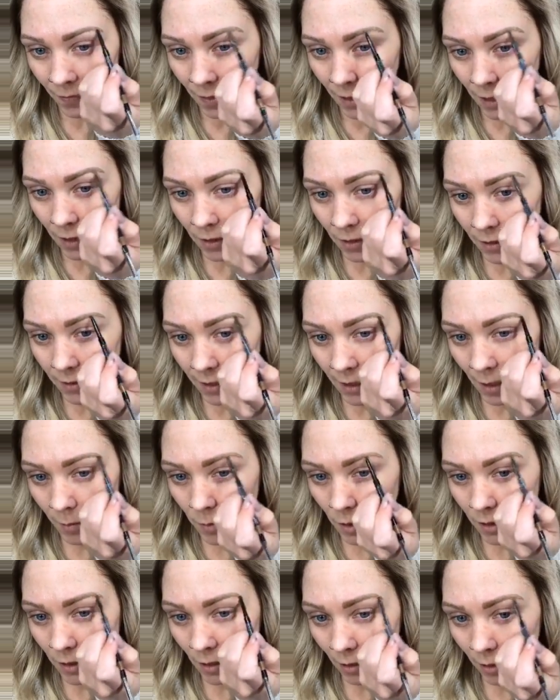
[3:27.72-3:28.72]
And you see I'm
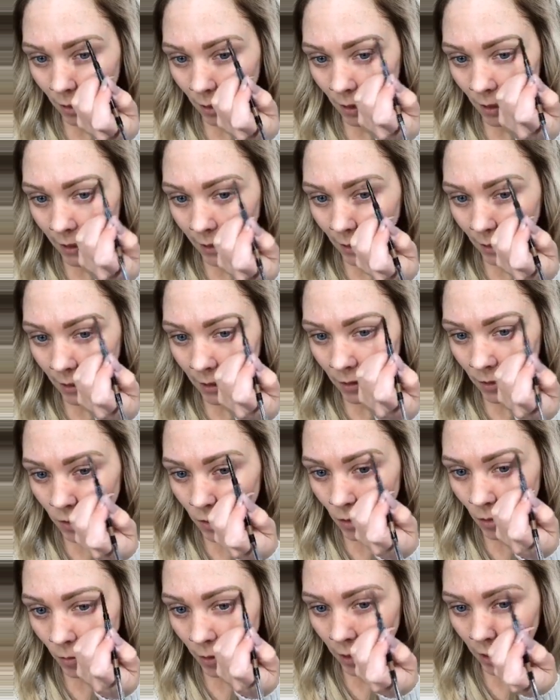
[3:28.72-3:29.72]
just lightly
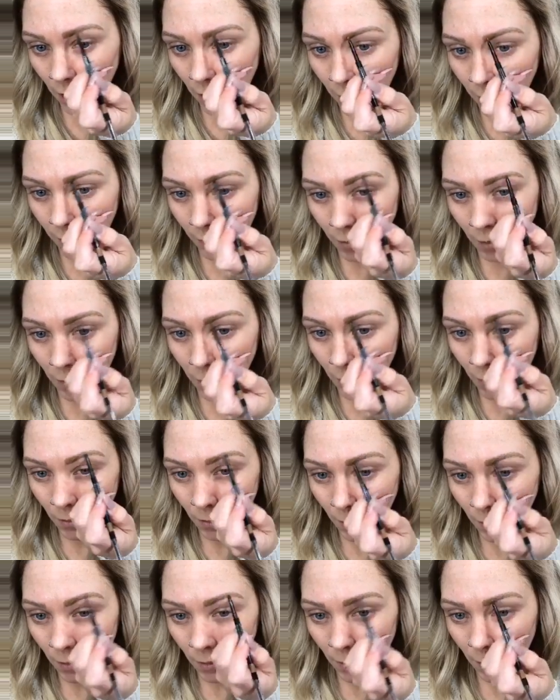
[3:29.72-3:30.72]
stroking it through.
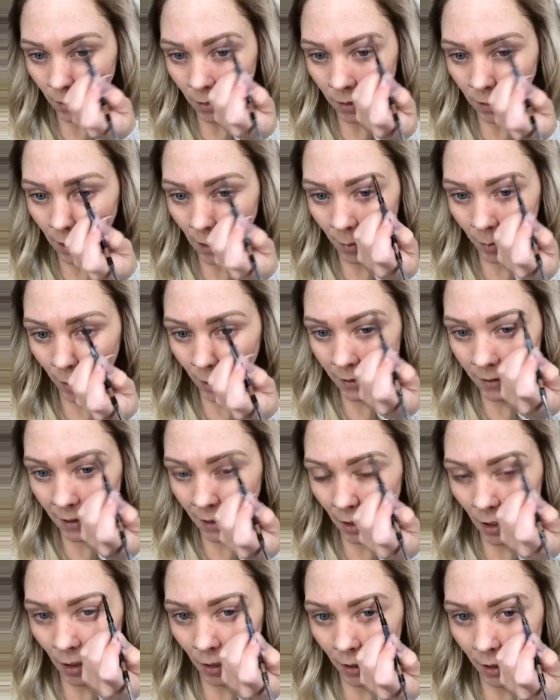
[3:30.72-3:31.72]
Not pressing
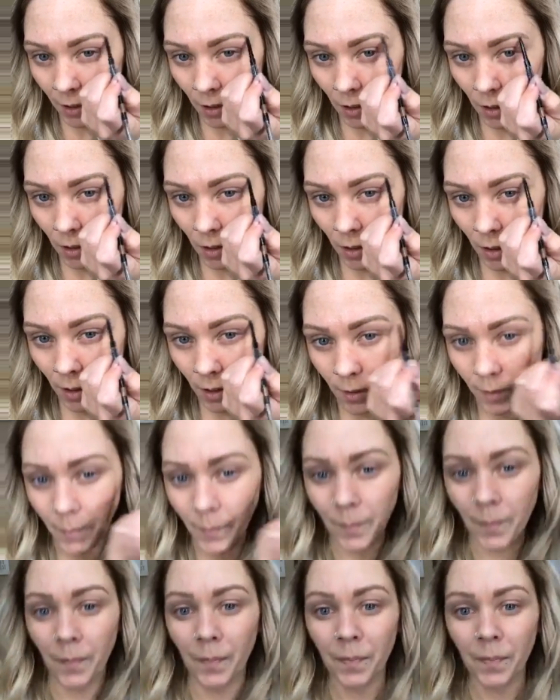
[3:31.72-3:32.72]
hard at all.
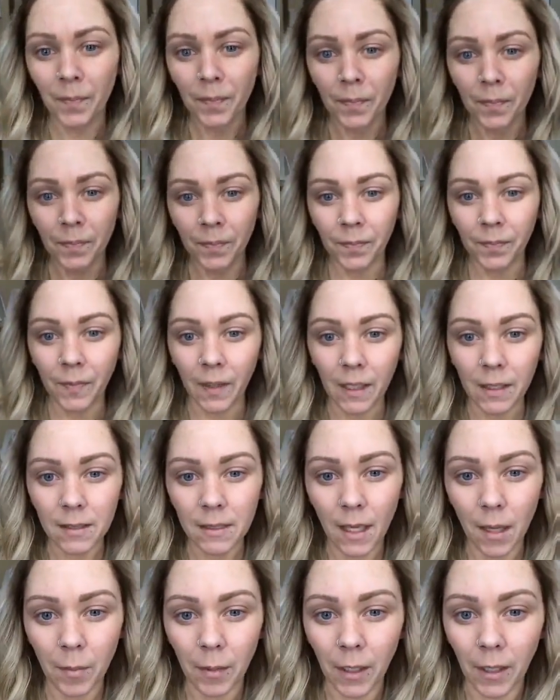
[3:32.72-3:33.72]
Thanks,
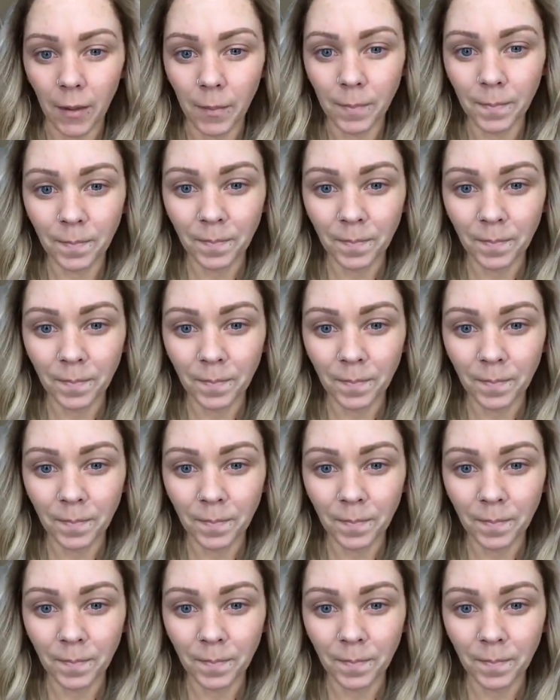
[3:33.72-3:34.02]
Debbie.